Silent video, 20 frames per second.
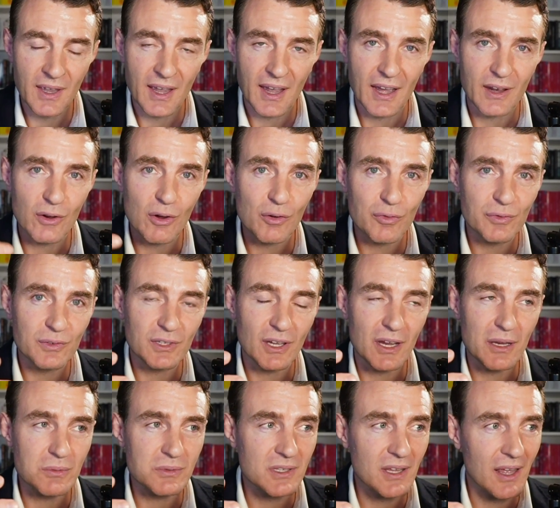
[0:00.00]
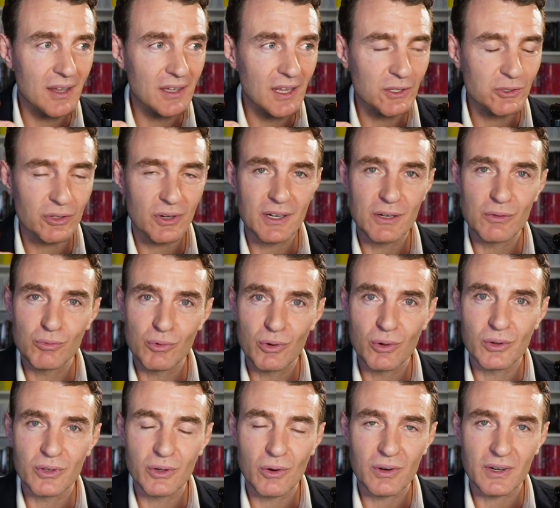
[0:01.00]
And oftentimes, then they try and
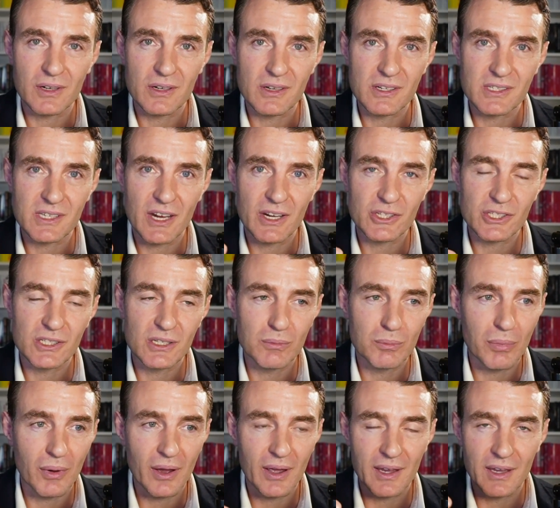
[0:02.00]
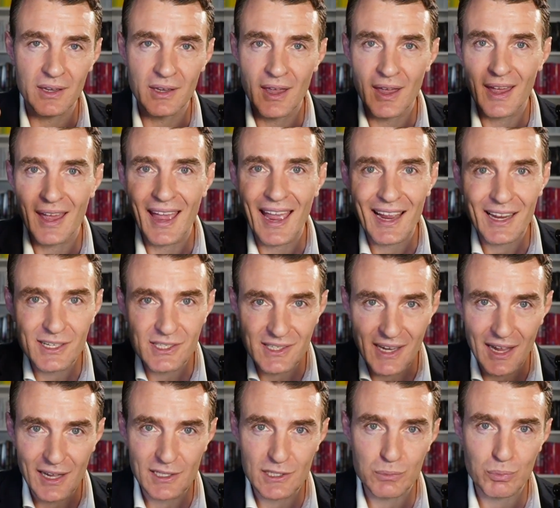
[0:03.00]
rule the organization by
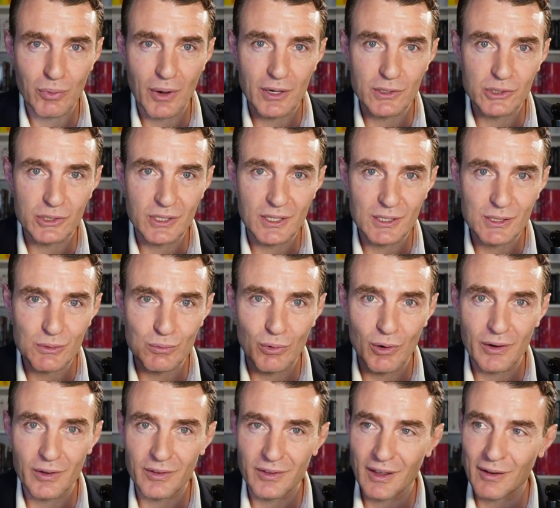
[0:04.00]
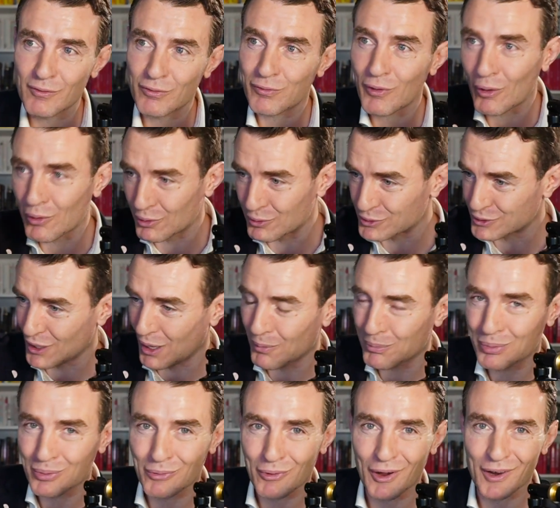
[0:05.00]
Excel spreadsheets rather than
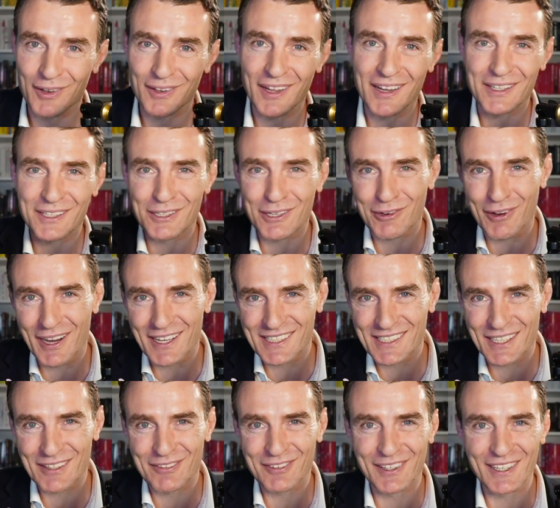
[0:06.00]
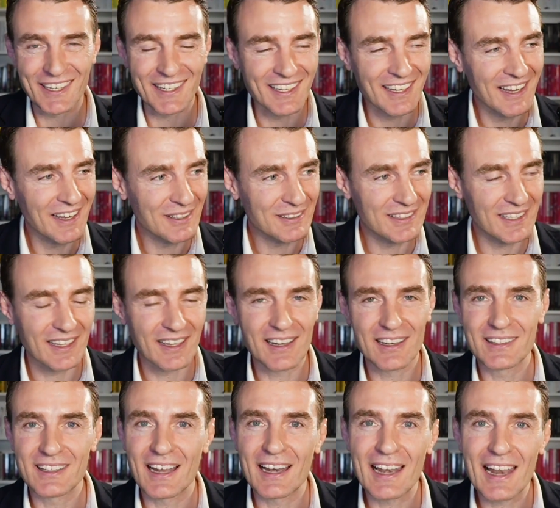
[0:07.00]
Photoshop, rather than creativity. The,
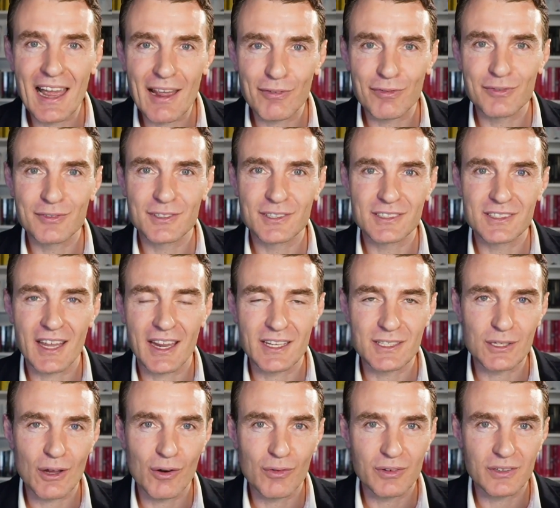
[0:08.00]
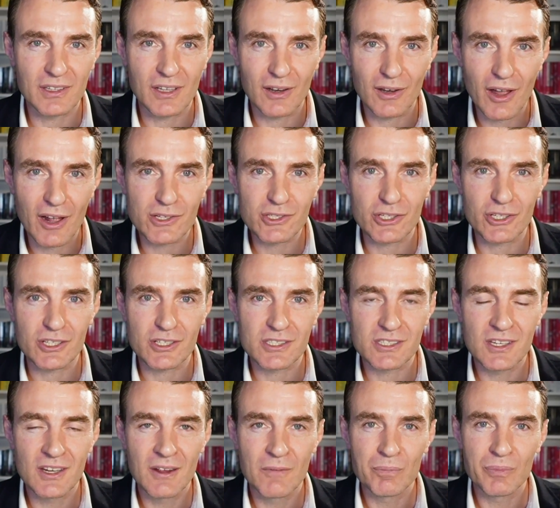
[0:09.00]
the left takes over the
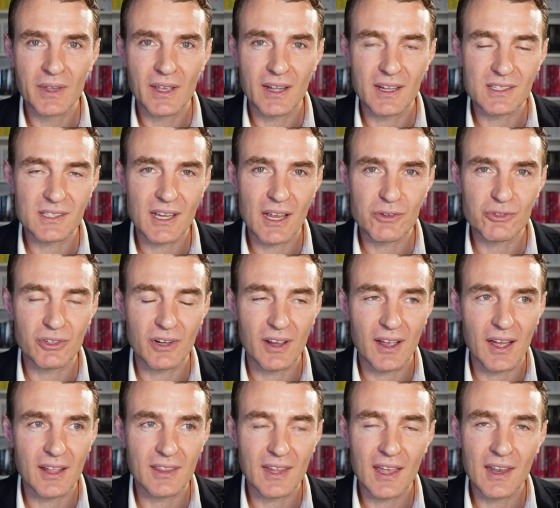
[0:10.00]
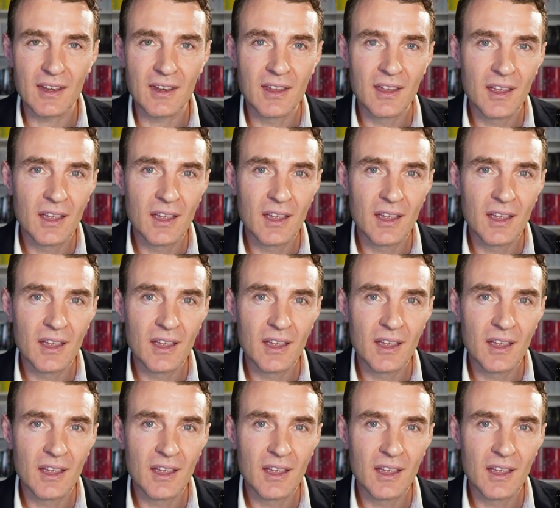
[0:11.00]
logics, etc. And then